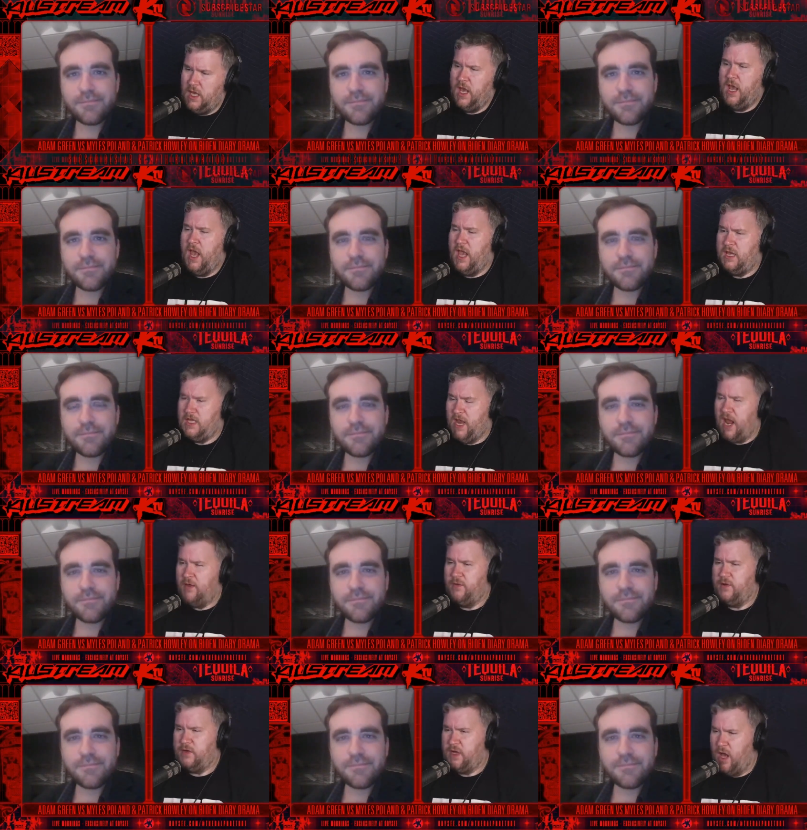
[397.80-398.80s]
Speaker 1: and now
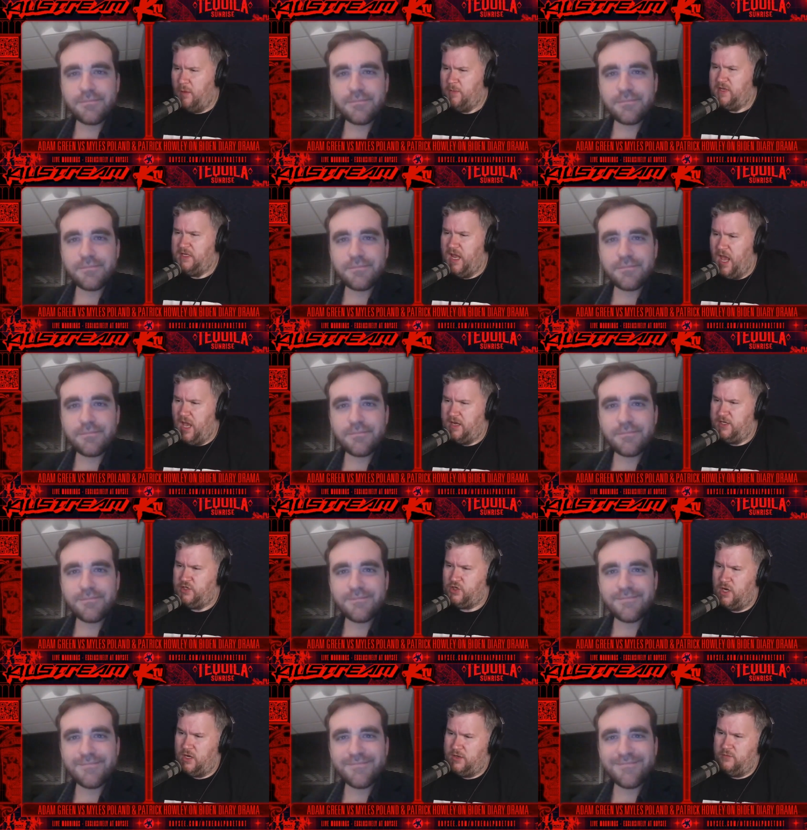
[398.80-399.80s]
they're coming down and
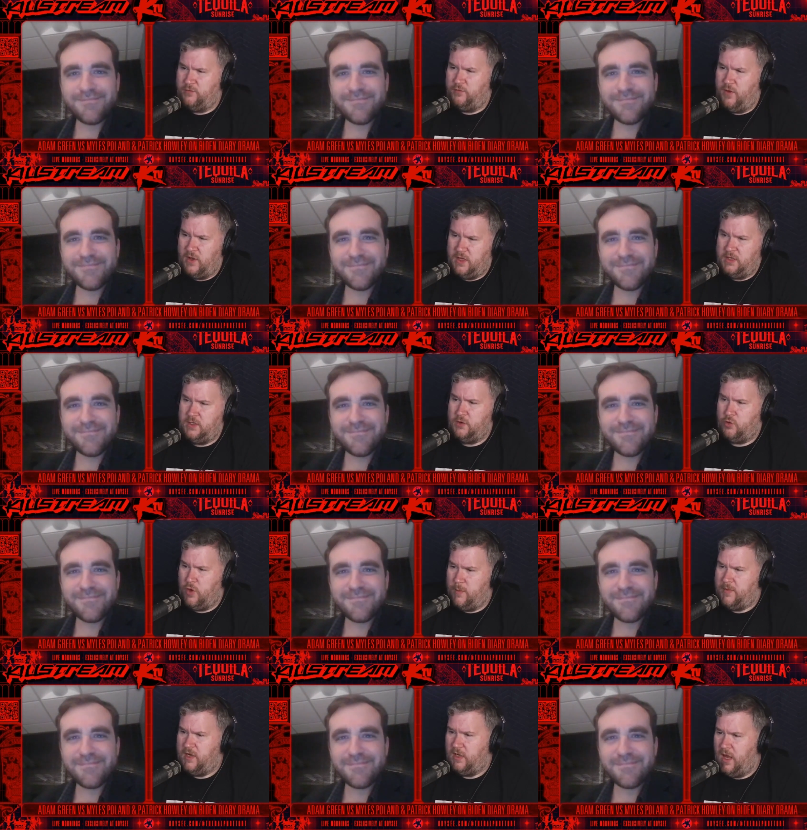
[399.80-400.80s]
trying to fucking
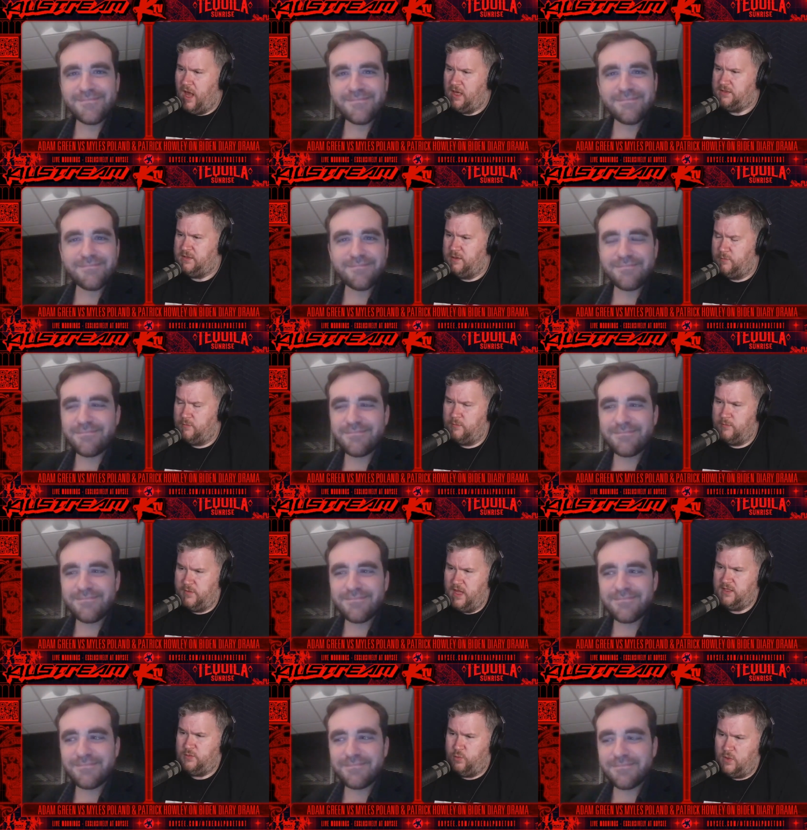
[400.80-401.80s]
criminalize them.
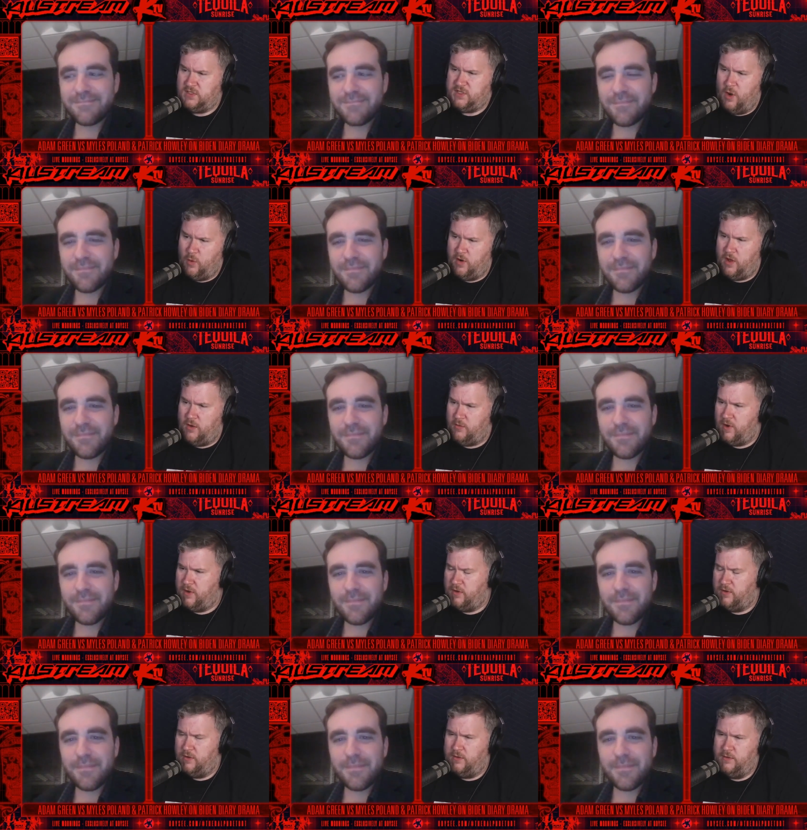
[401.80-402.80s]
That's what's going on right
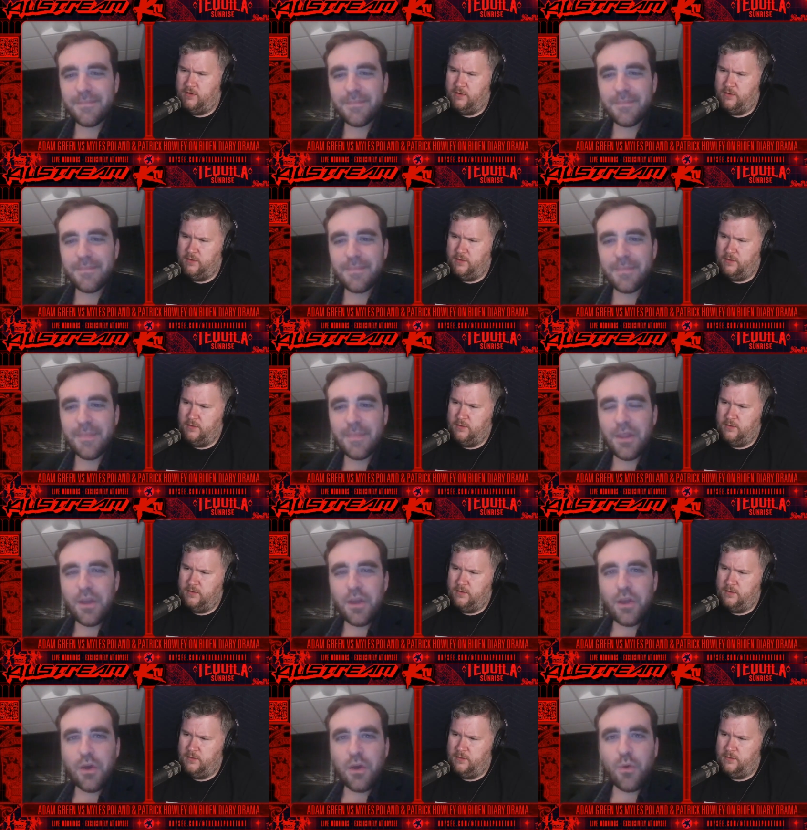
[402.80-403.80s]
here.
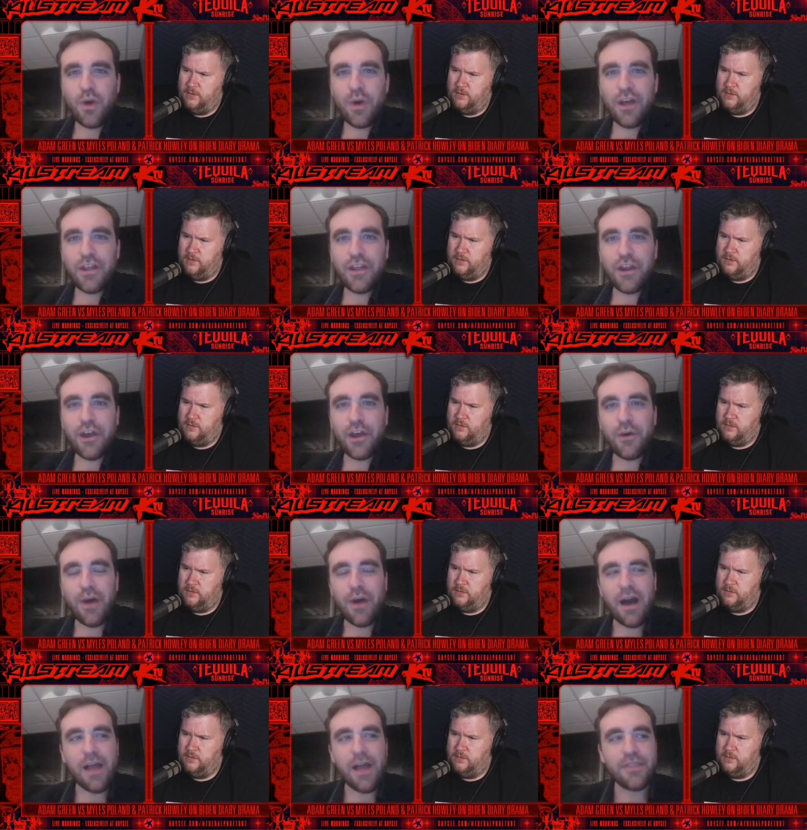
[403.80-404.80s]
Speaker 2: Well,
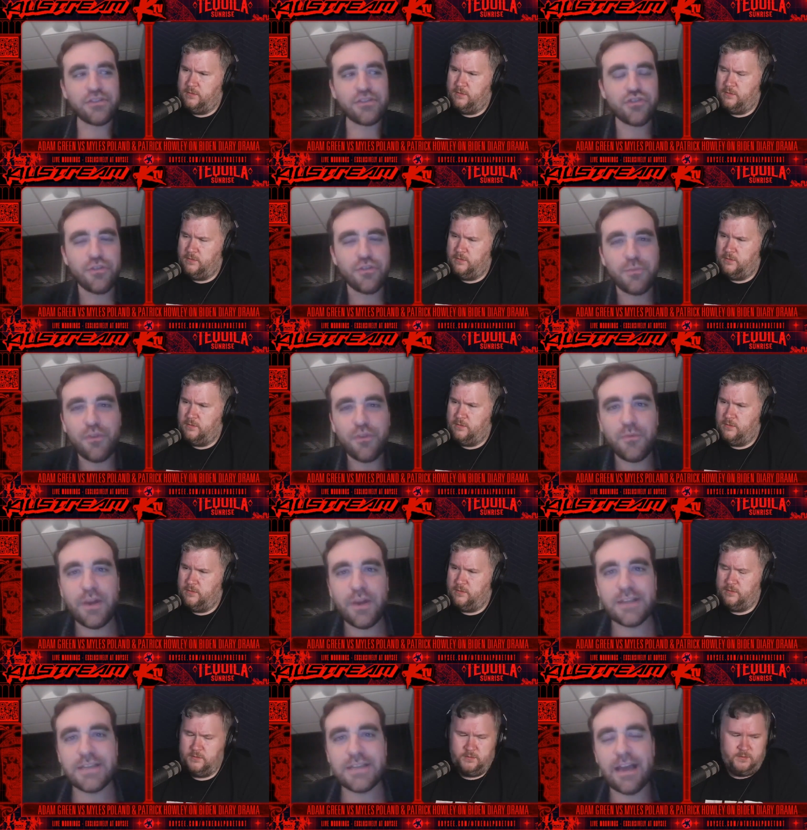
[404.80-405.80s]
the truth movement
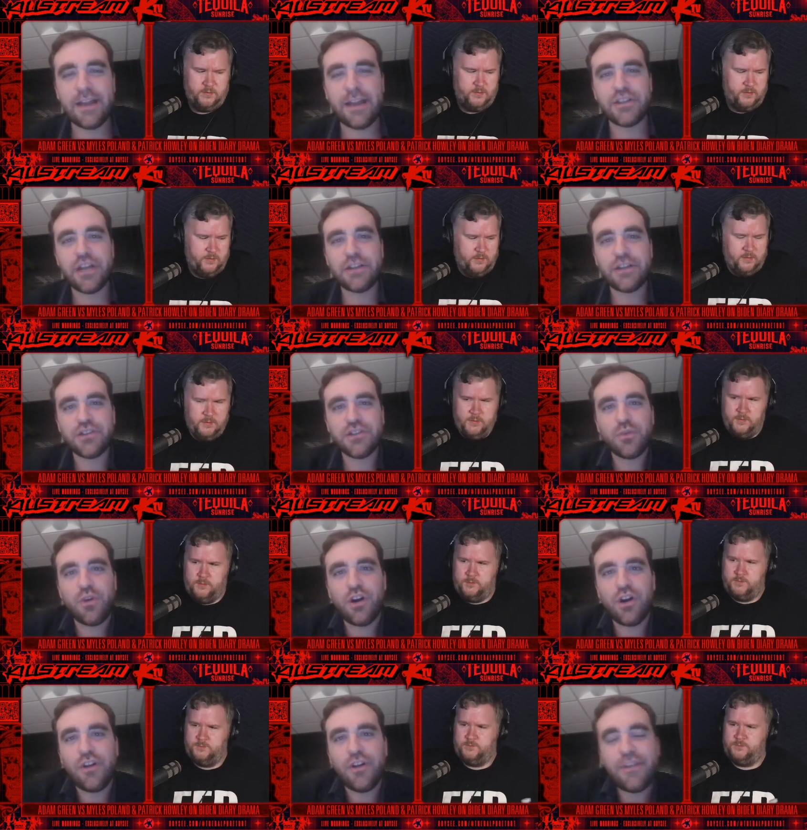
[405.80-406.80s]
is going to change the
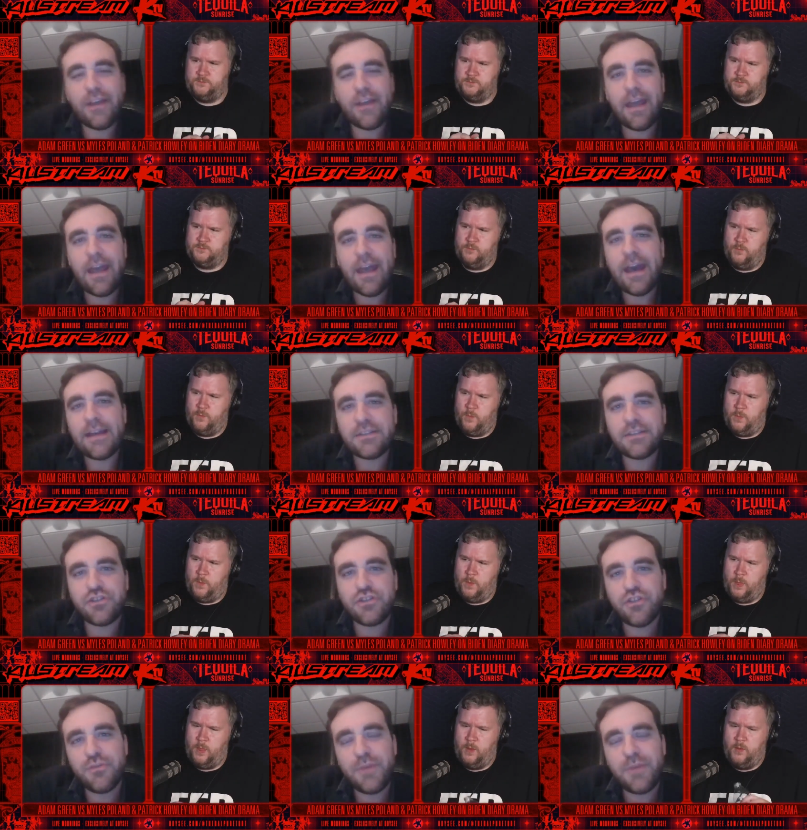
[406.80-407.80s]
world, and
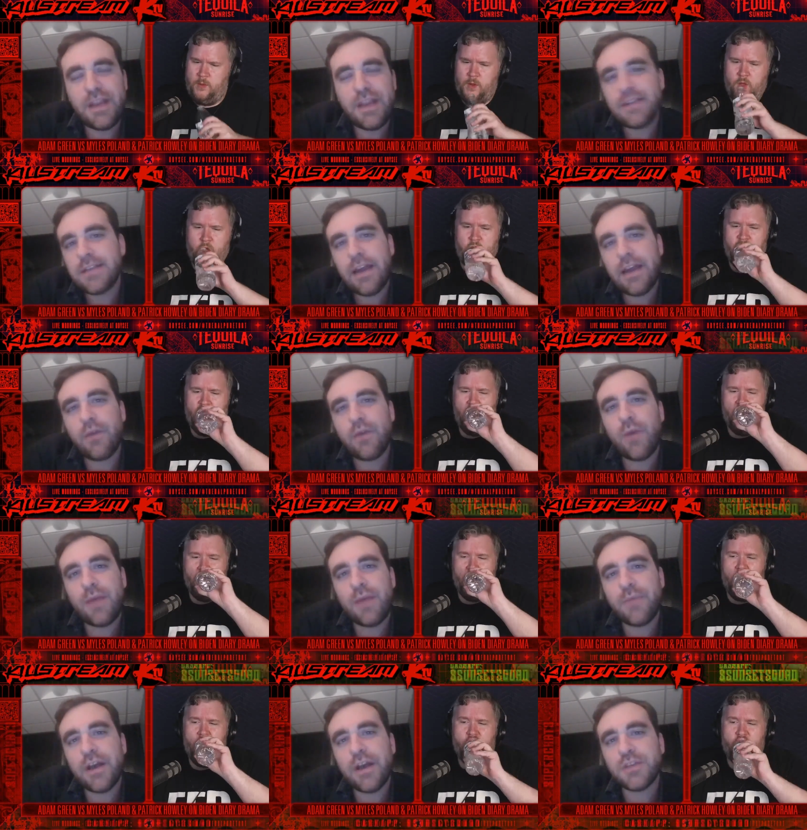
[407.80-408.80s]
truth media is going to win
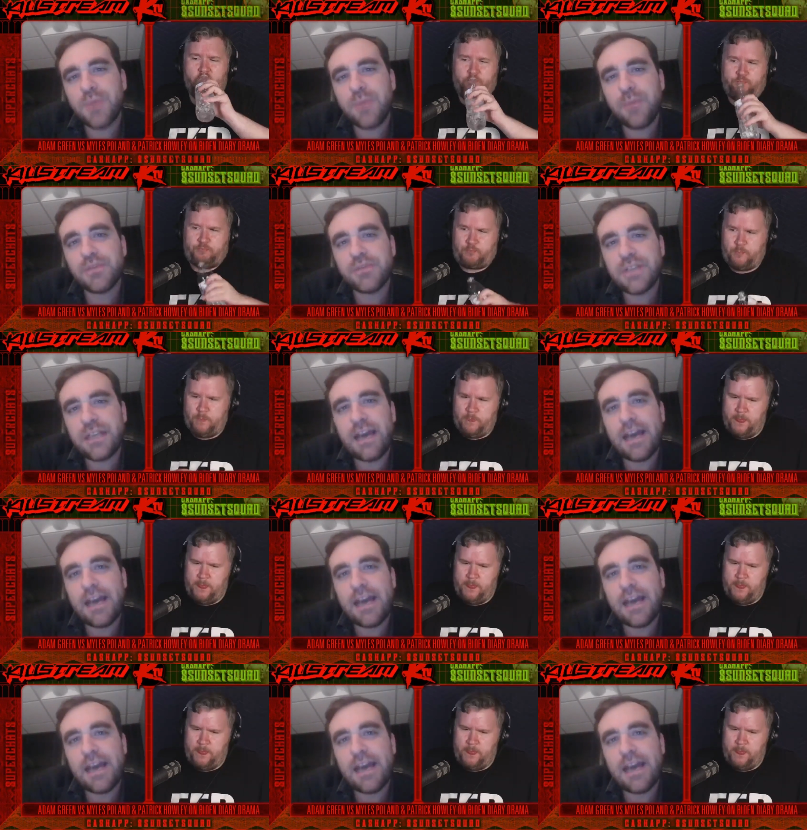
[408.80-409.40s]
because people see how